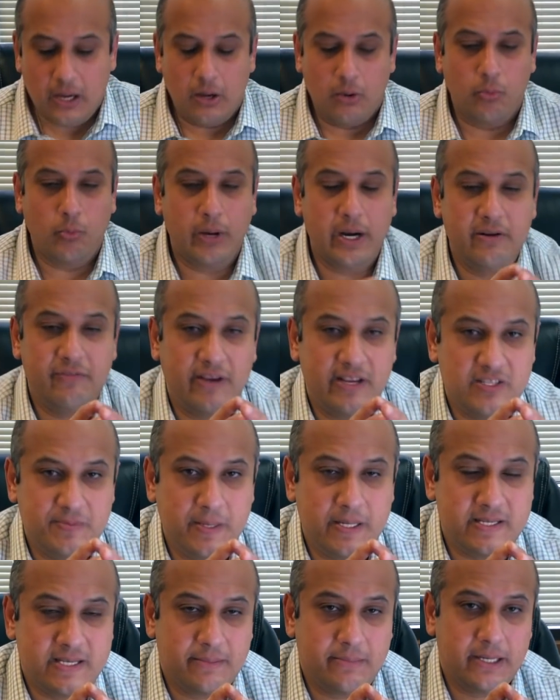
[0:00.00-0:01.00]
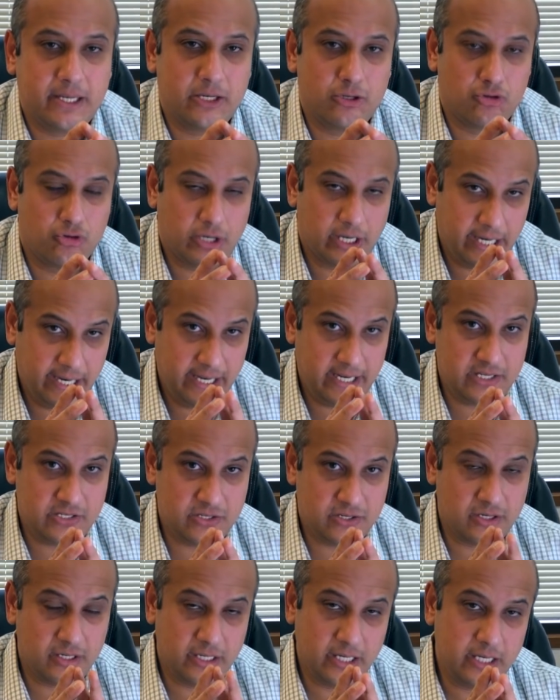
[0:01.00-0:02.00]
what if I speak some English? Can I
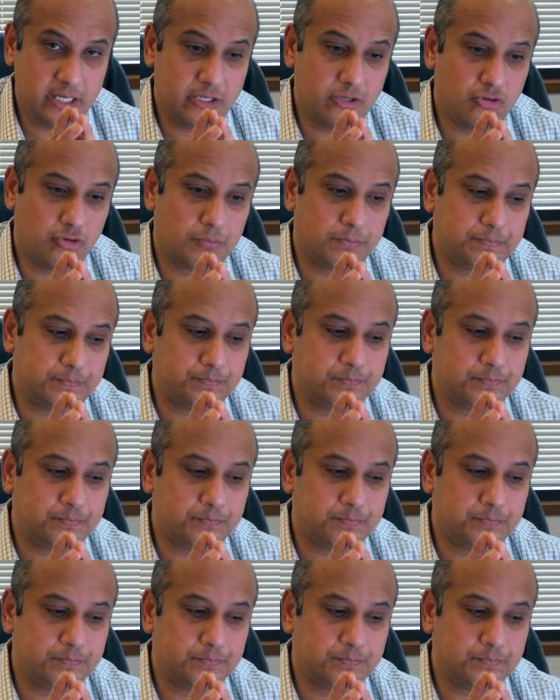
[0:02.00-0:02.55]
answer in English?